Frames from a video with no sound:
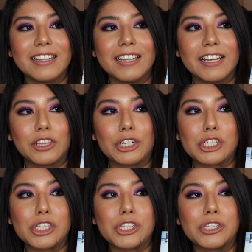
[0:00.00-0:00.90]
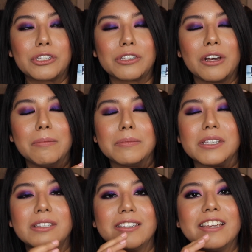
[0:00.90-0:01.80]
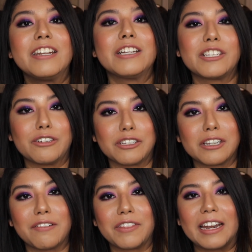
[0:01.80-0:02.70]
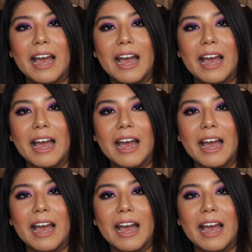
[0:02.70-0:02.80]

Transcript: Like, there's some sinister stuff that